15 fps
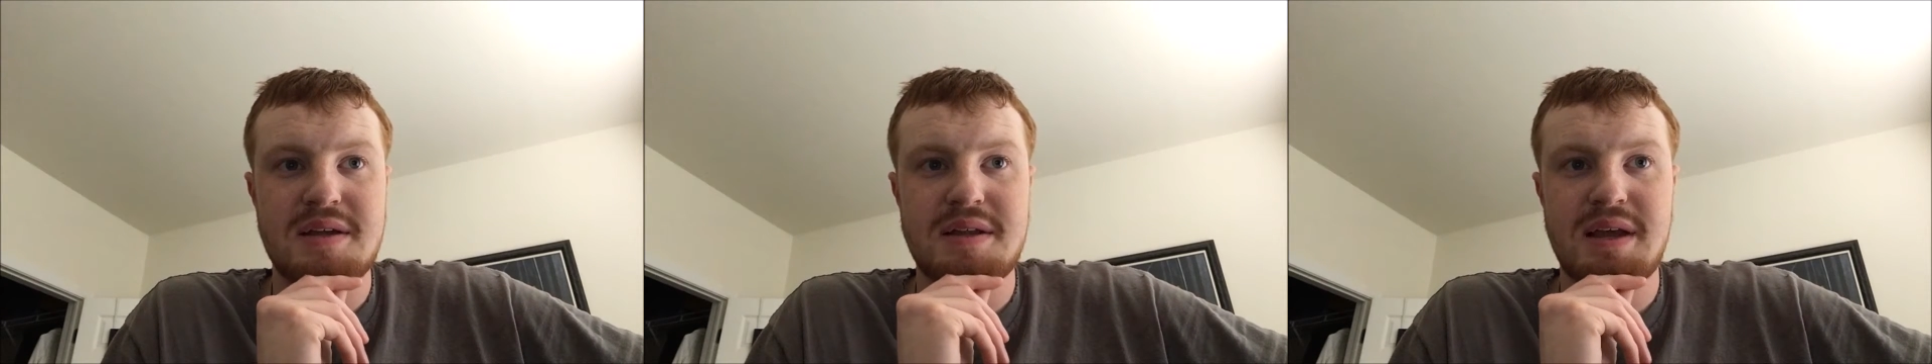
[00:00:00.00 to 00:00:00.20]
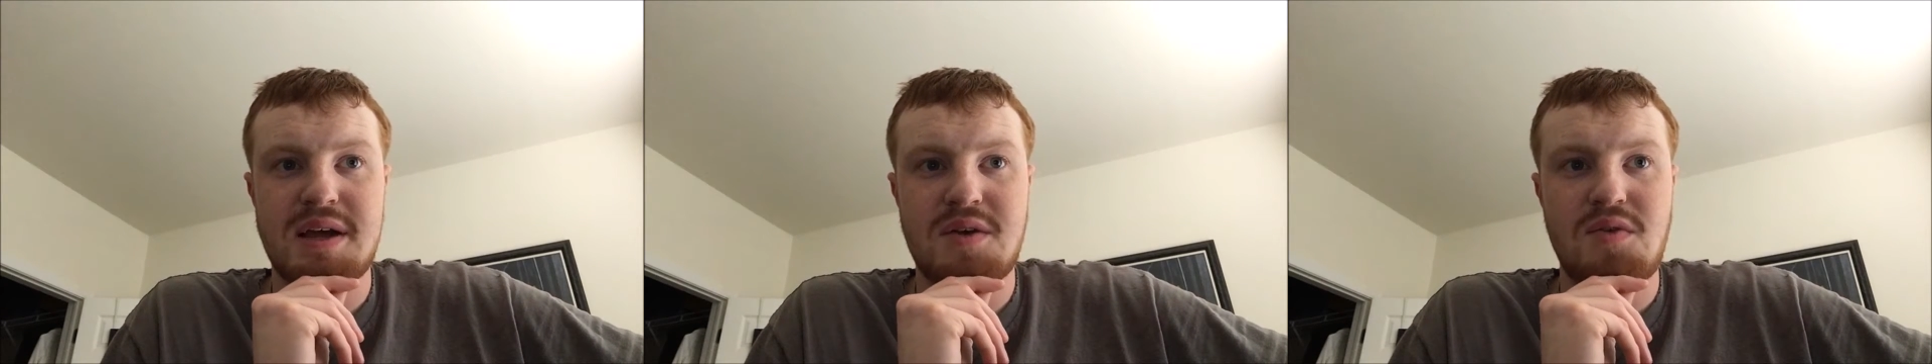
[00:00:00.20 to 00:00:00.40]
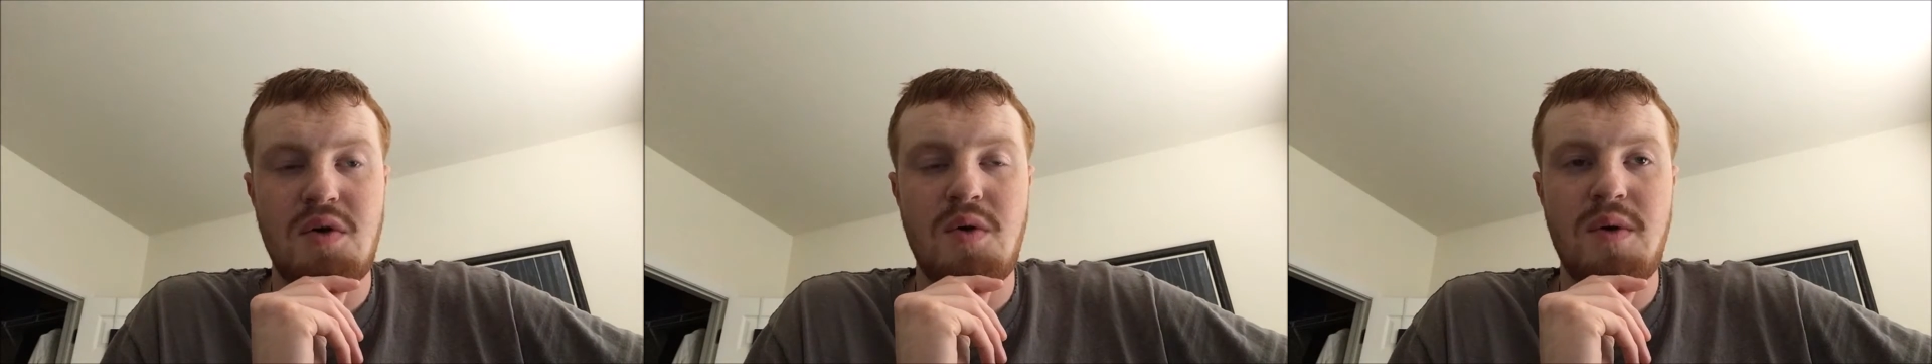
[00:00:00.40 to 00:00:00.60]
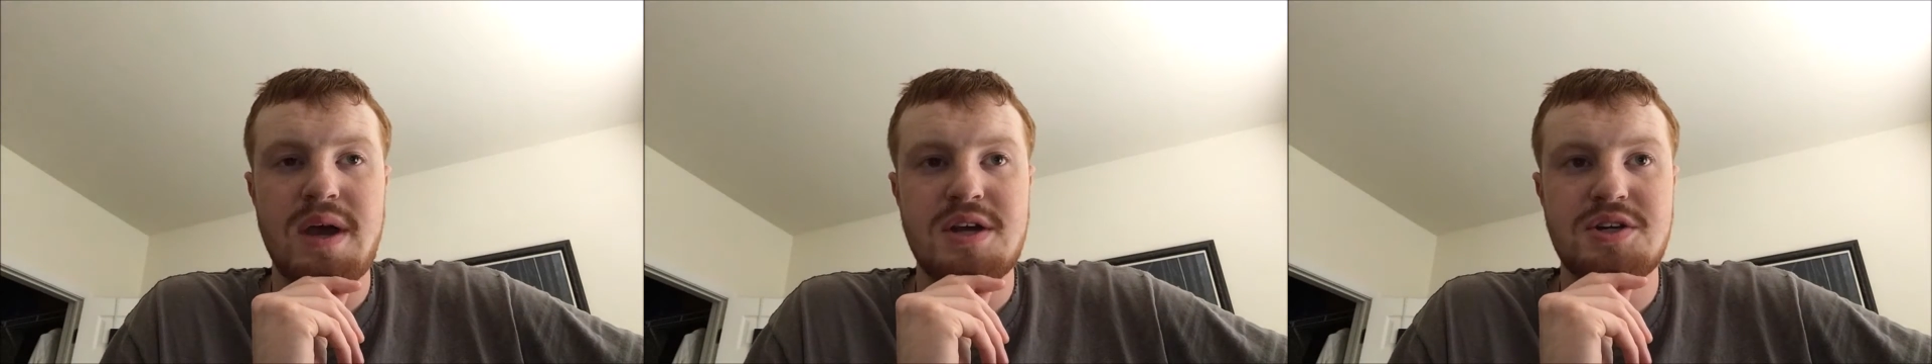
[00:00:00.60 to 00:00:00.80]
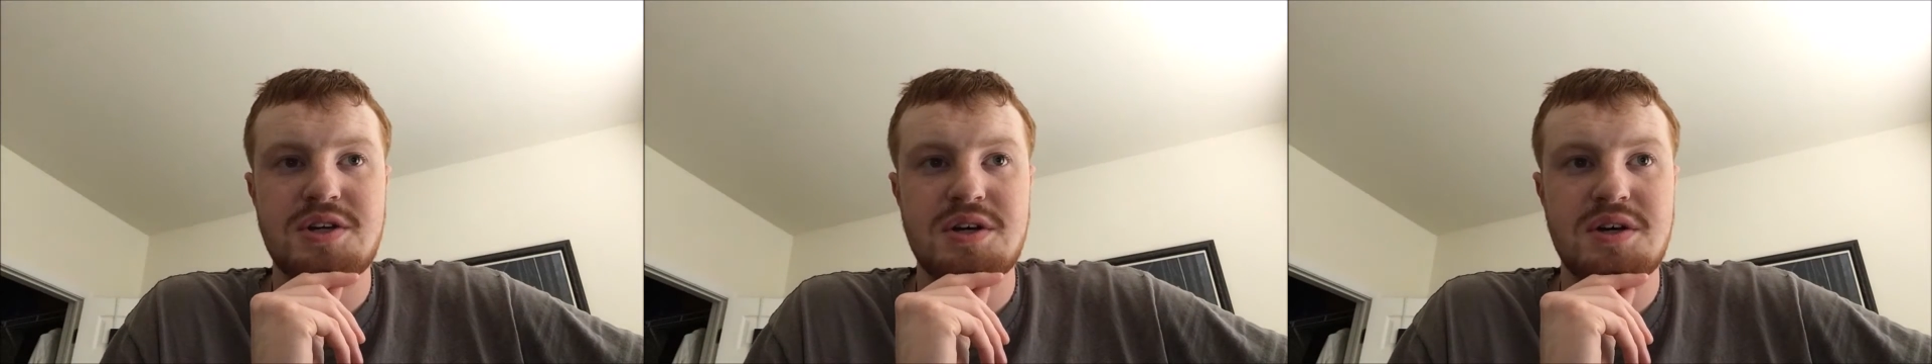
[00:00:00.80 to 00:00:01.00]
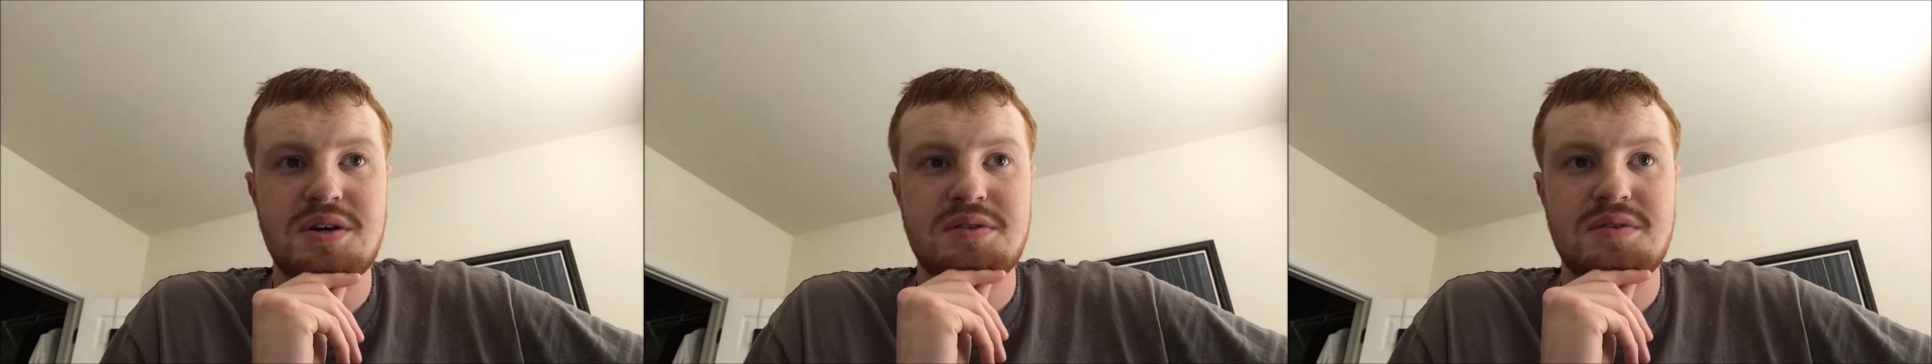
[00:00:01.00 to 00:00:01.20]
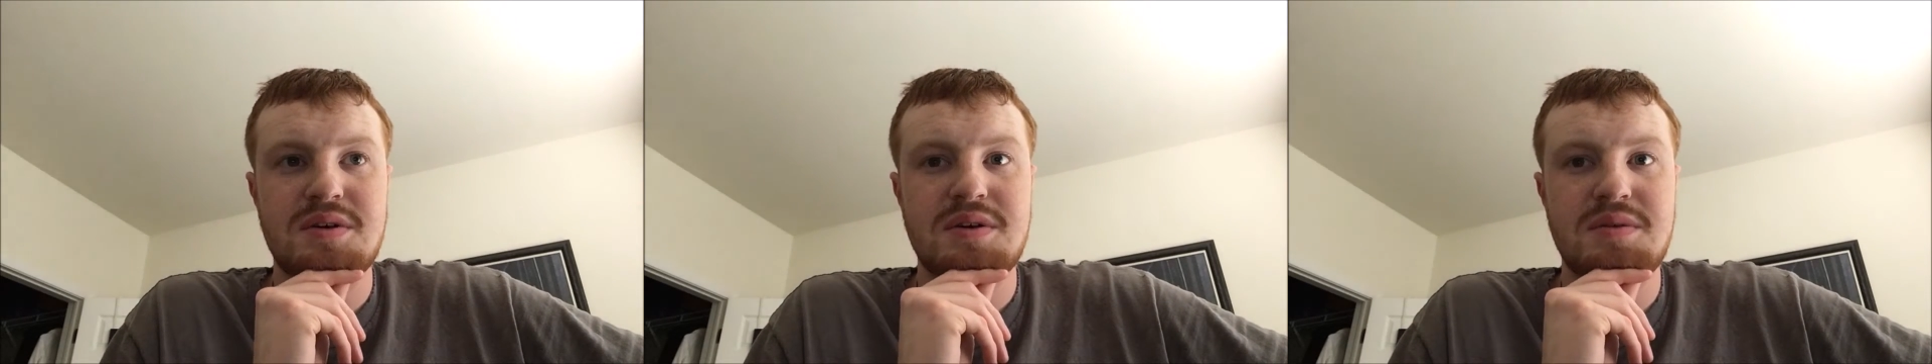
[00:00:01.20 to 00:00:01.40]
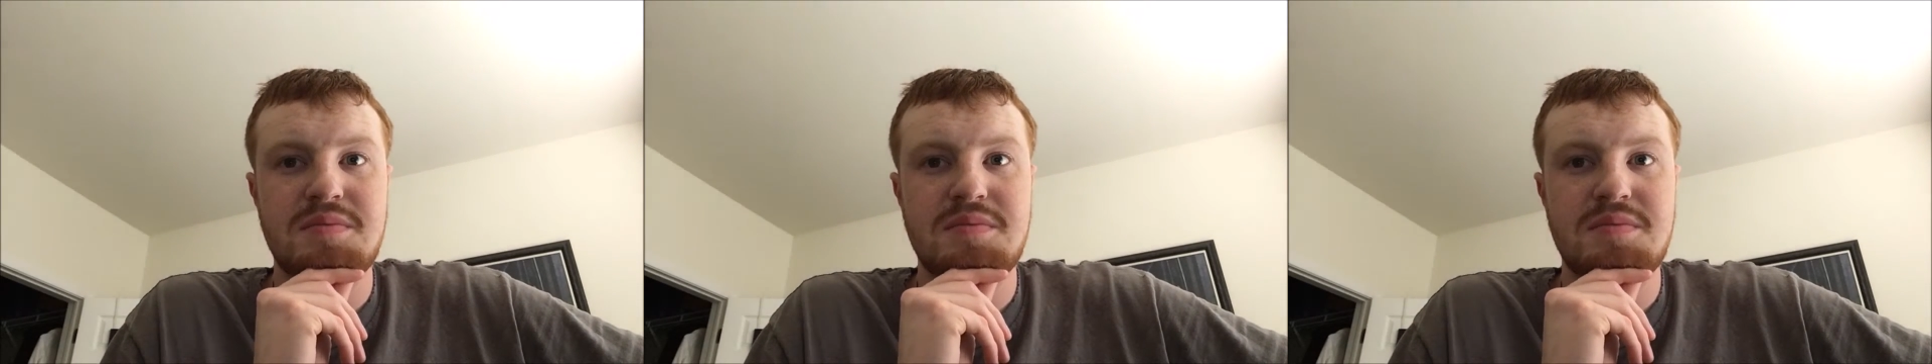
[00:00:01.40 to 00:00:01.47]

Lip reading: and then Croatia,